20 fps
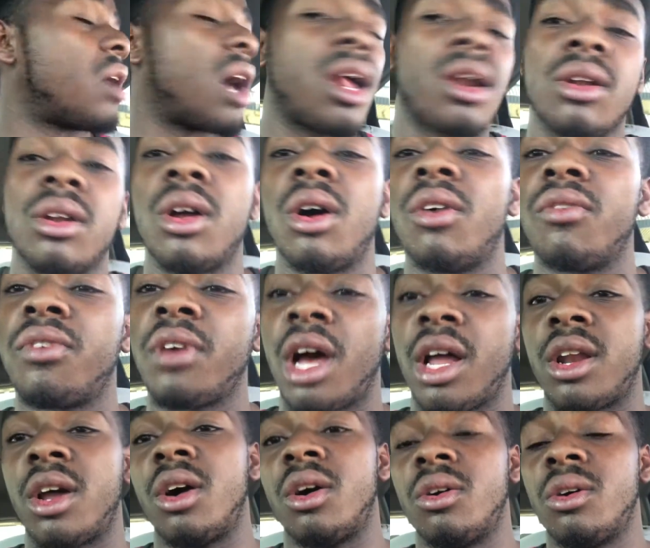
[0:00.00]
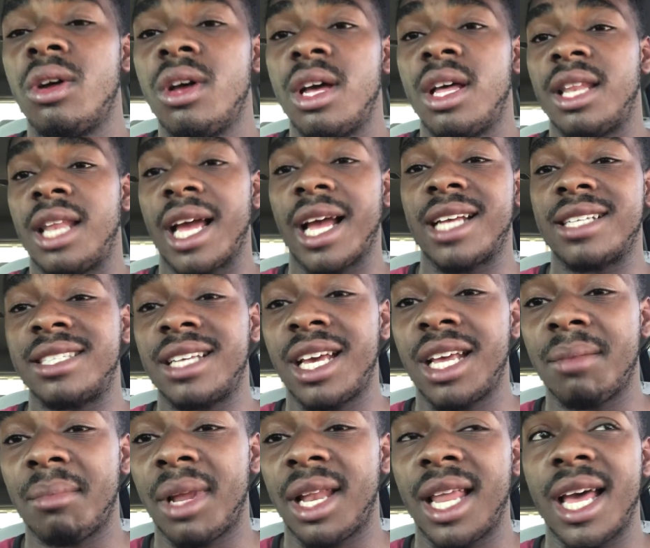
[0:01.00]
don't know if y'all know, like I said
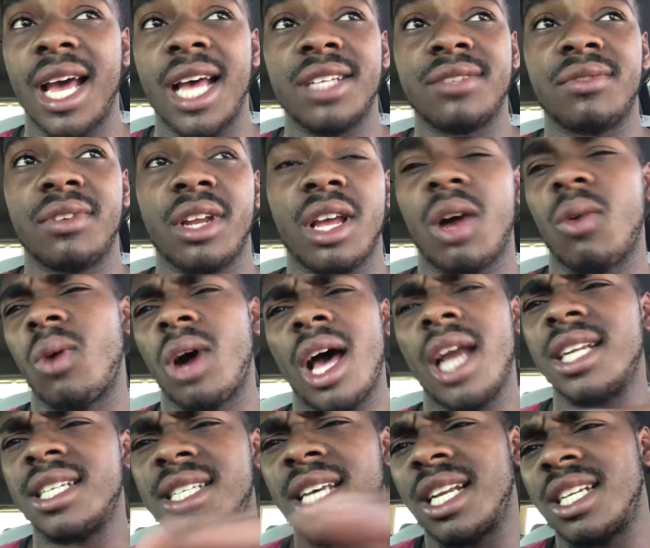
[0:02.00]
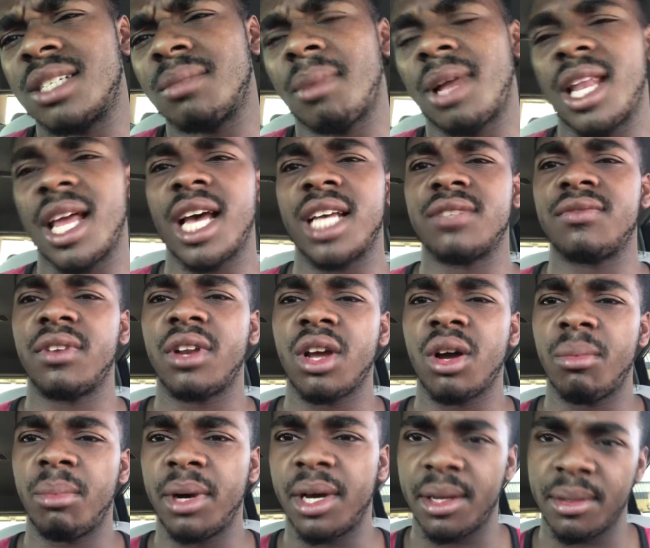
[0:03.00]
in my last video, well, I didn't say this in my last
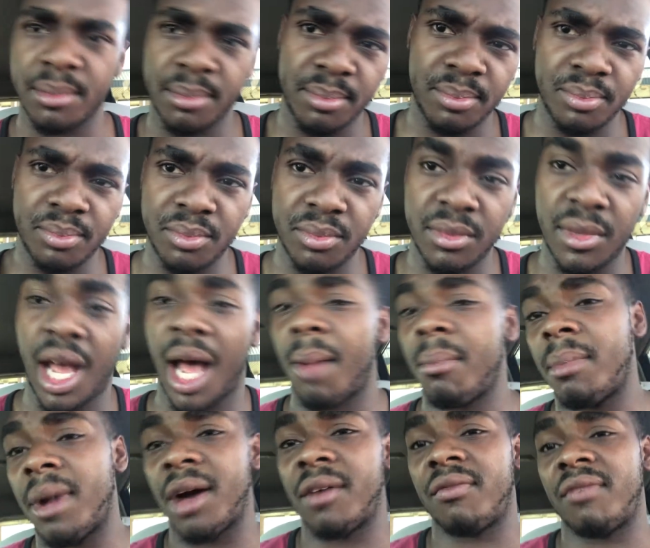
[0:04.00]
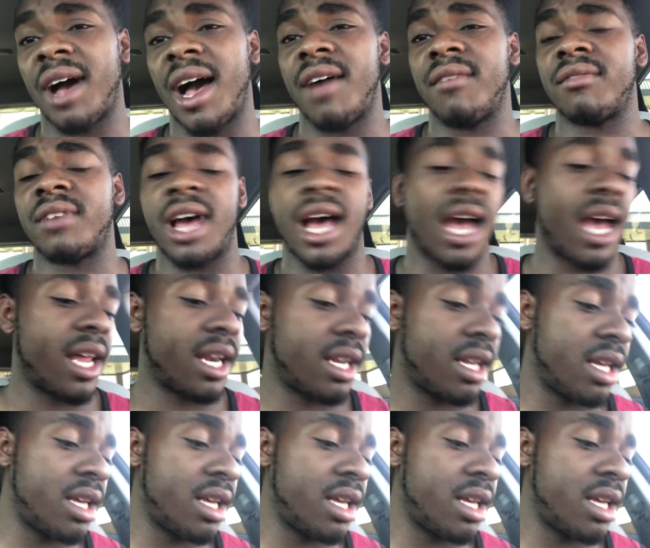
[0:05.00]
video, but I'm about 5'9",